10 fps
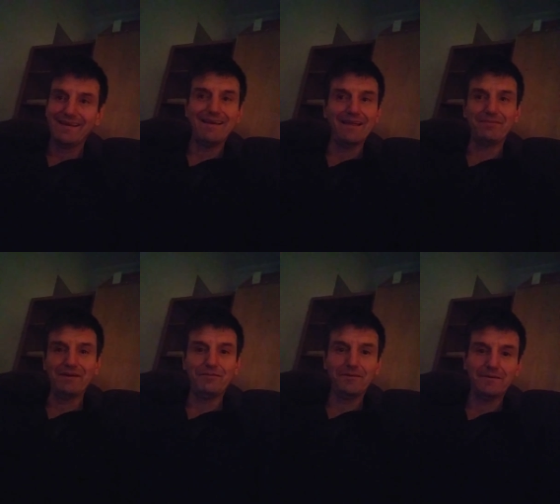Kind of like my
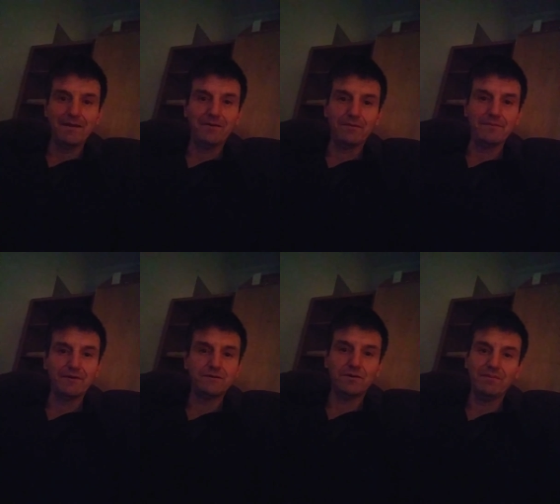full scale remote
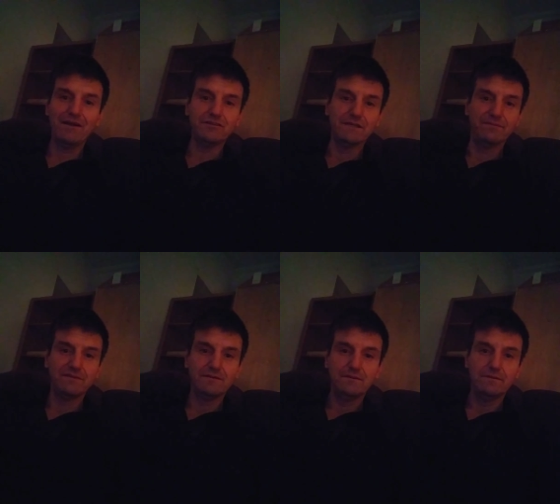control battleships.